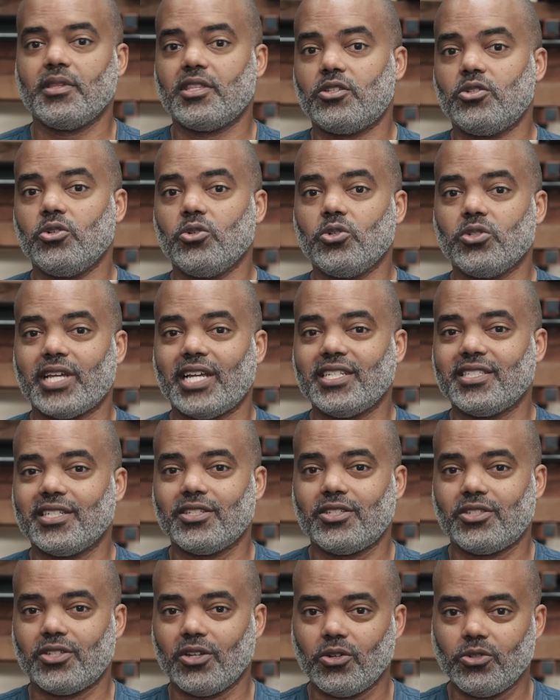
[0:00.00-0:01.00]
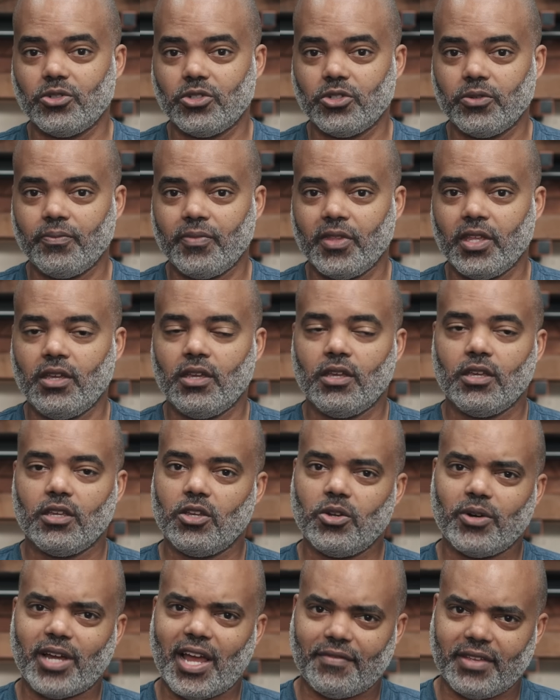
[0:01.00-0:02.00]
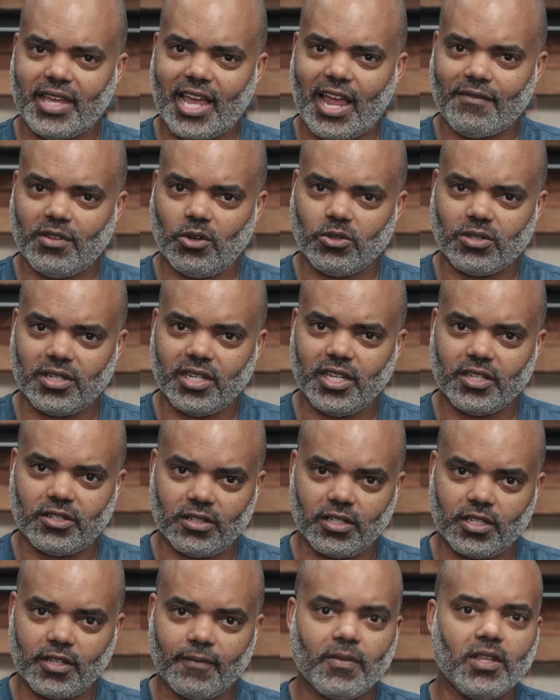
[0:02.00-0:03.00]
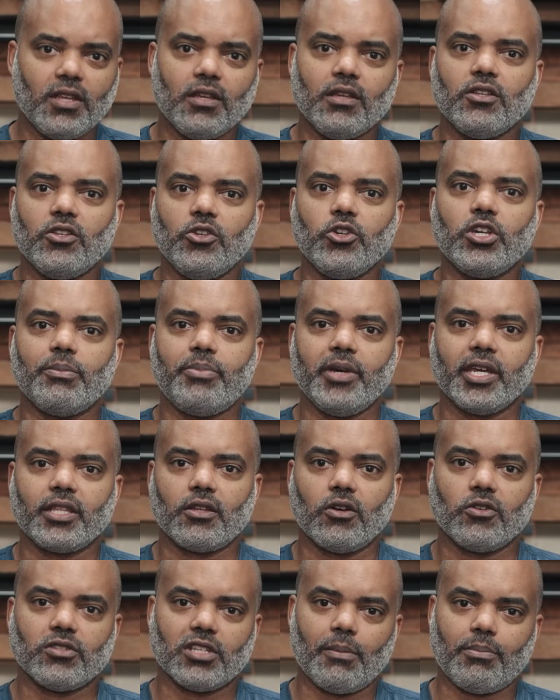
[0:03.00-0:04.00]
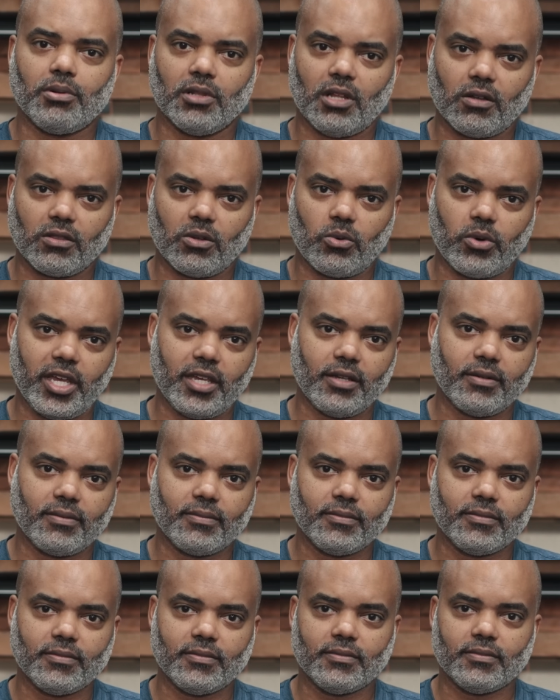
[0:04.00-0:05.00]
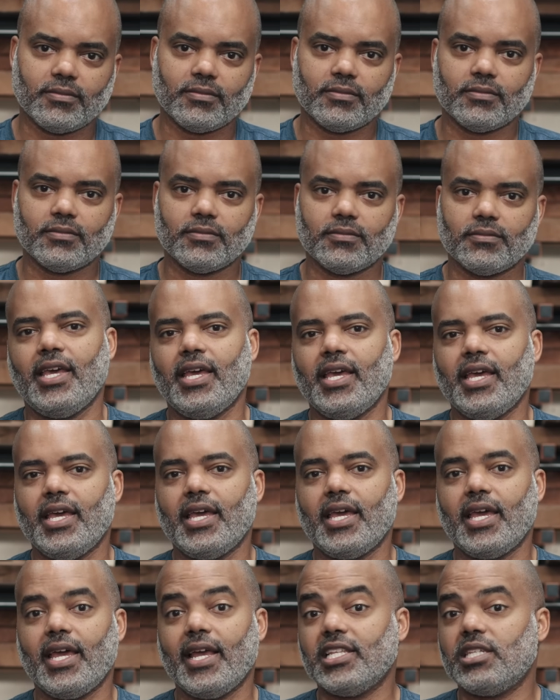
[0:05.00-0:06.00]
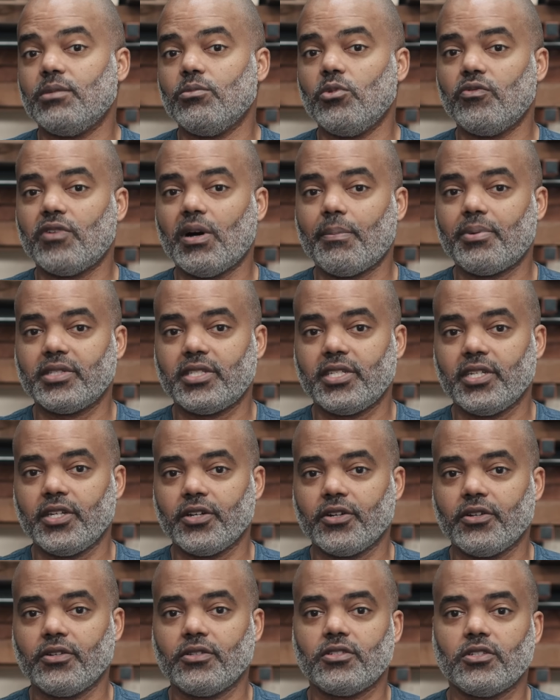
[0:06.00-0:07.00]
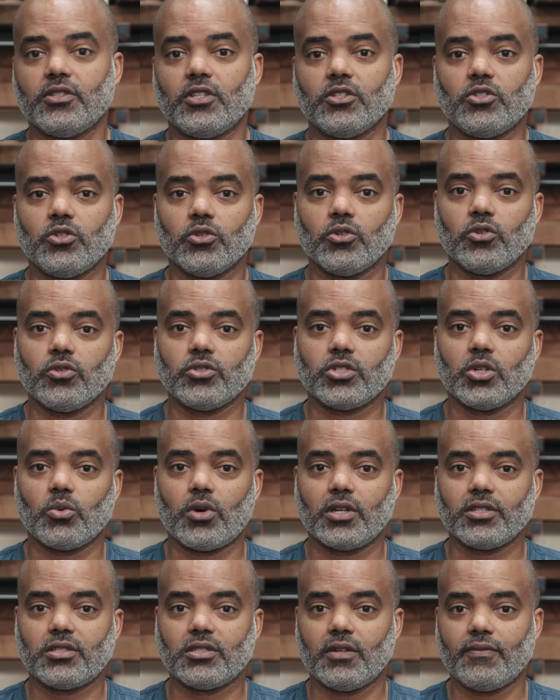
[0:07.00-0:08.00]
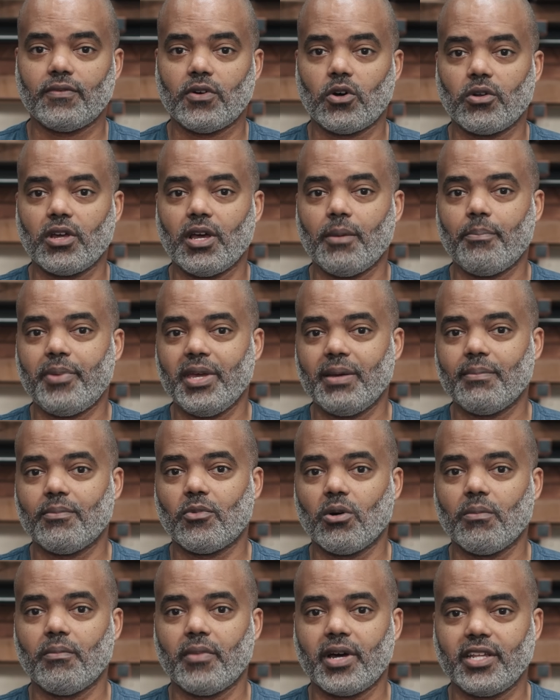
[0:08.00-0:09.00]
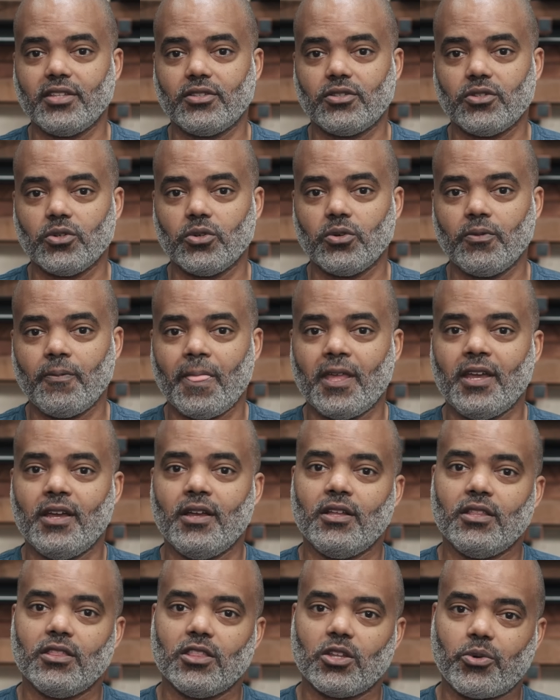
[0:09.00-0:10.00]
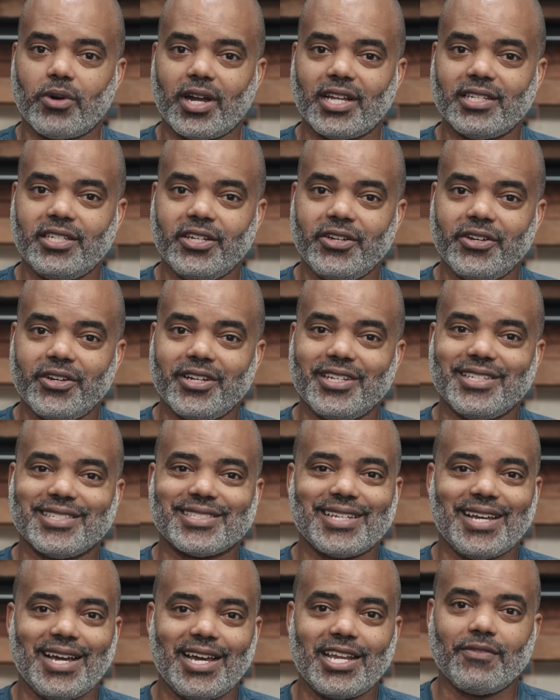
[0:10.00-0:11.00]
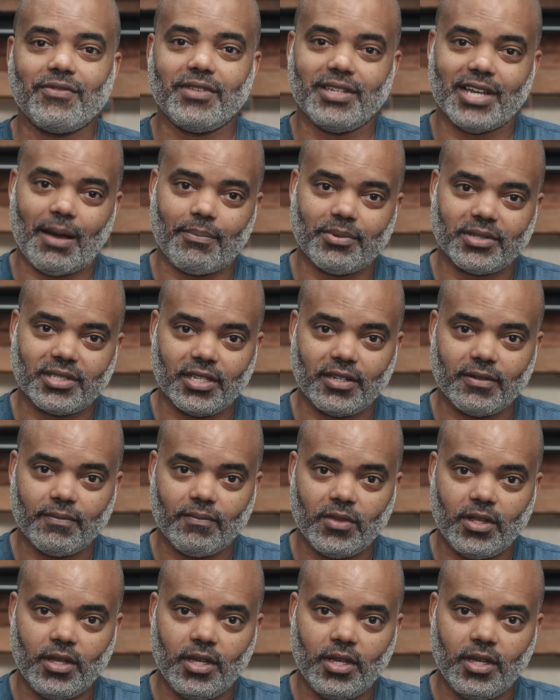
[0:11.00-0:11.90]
But the tools I just showed you, you don't have to have those initially. You can pick those up along the way. And to move up a tier to the tools you'll want to devote a bit more money to, the criteria is kind of the opposite.